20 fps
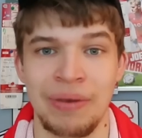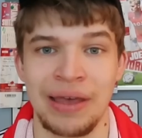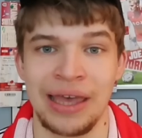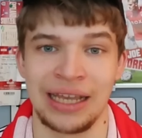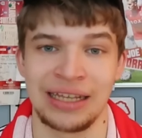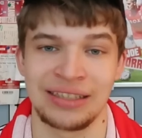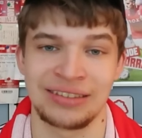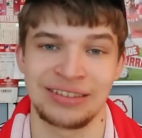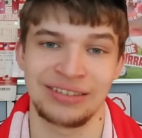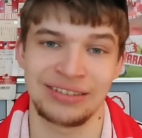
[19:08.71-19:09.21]

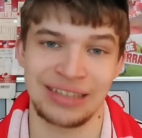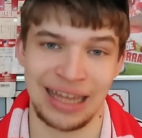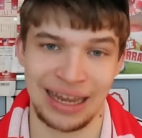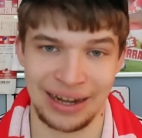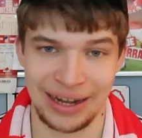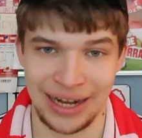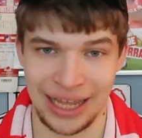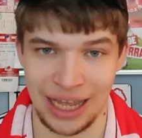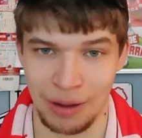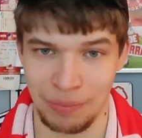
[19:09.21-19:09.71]
being a
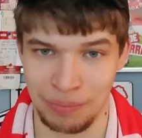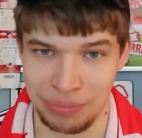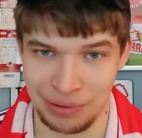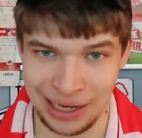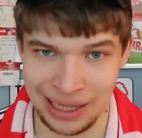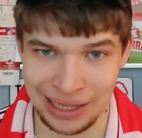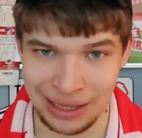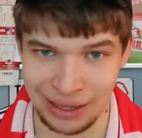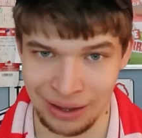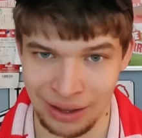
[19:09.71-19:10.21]
standout
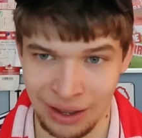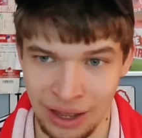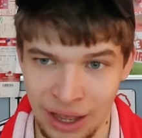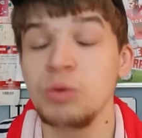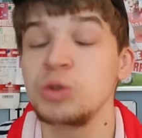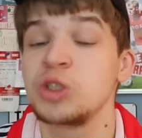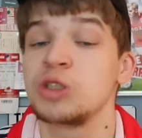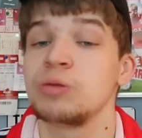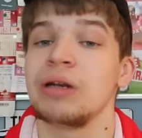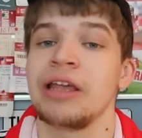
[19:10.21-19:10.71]
player.
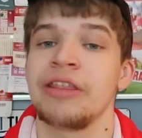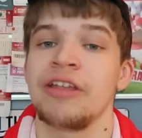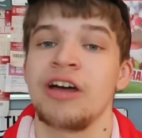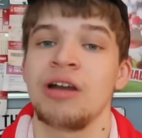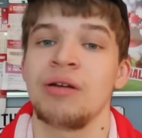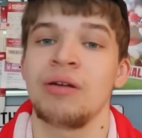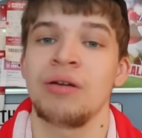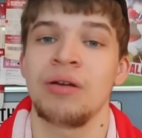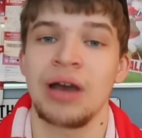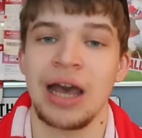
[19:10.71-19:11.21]
Ultimately
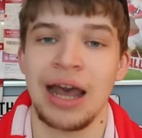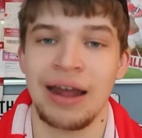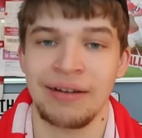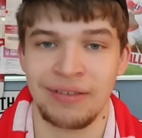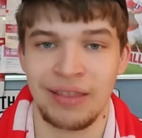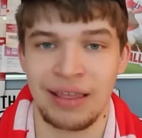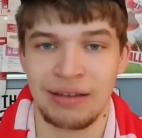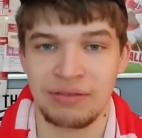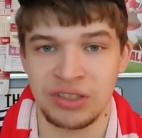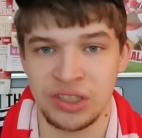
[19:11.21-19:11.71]
though,
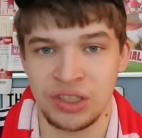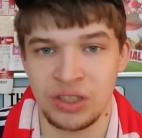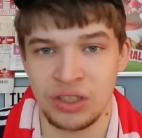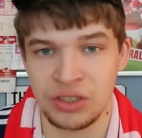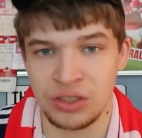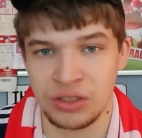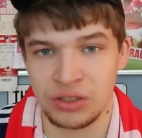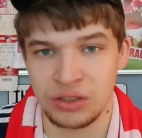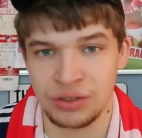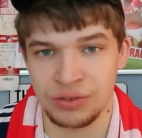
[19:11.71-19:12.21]
after that
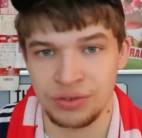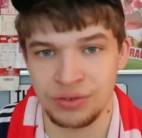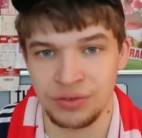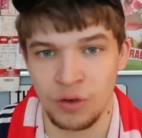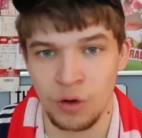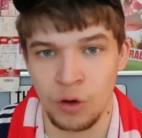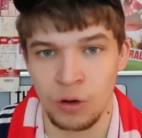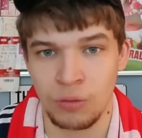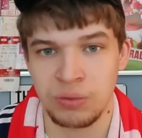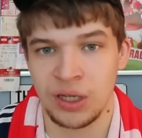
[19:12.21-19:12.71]
resurgence of
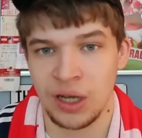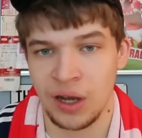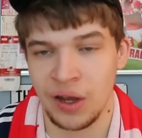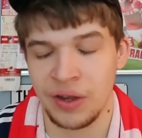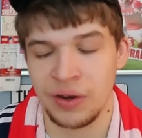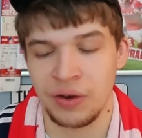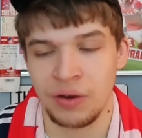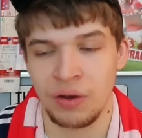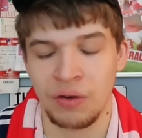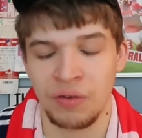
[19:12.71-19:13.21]
form,
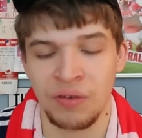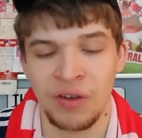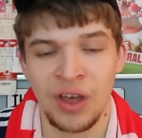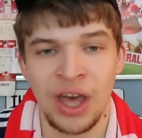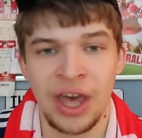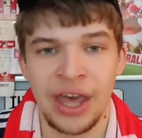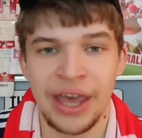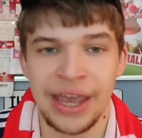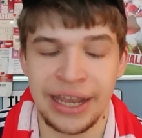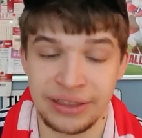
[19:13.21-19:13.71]

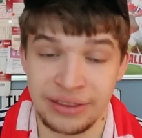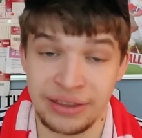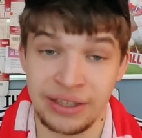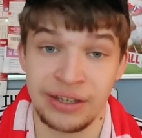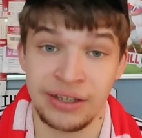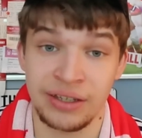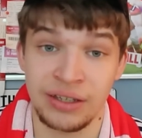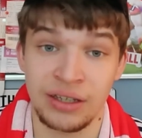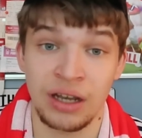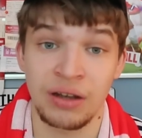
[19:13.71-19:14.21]
it
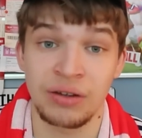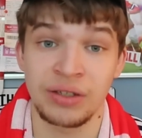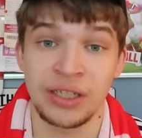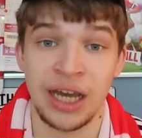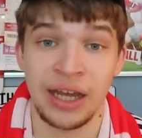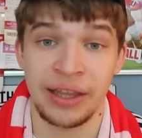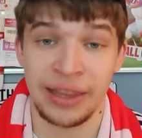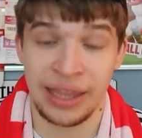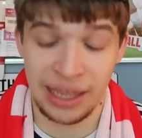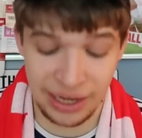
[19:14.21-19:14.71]
did go
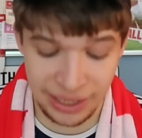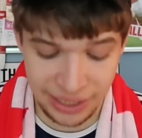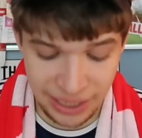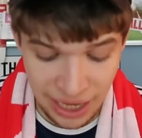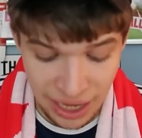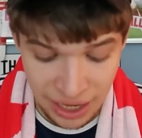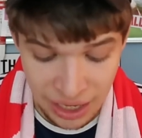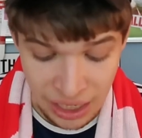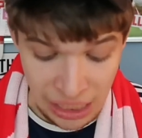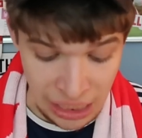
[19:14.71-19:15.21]
downhill
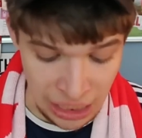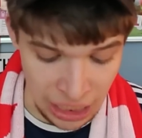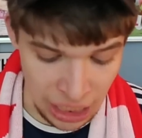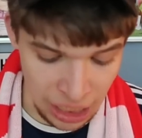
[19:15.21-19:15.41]
again.